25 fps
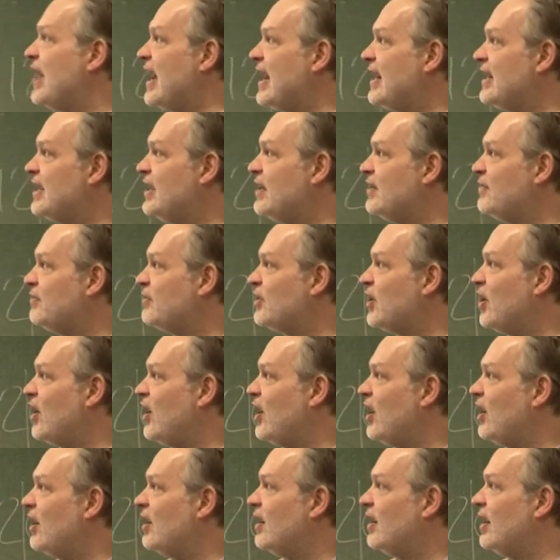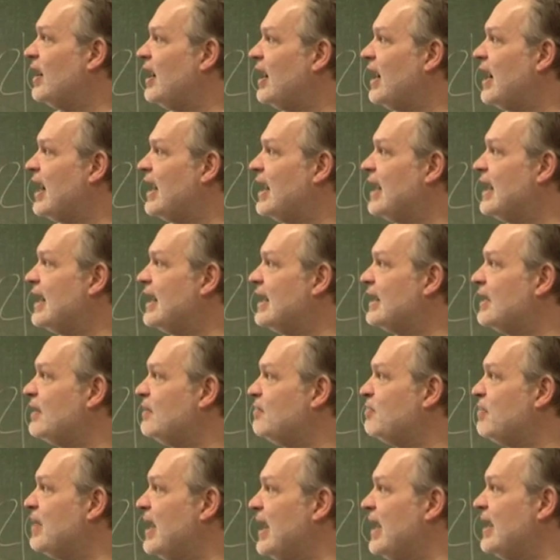Then you've got a
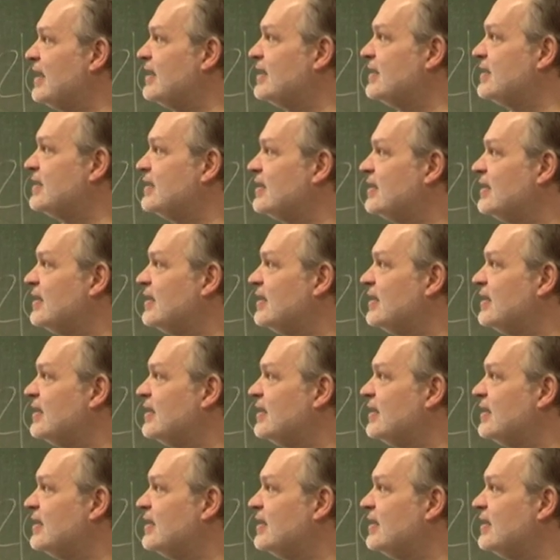little bit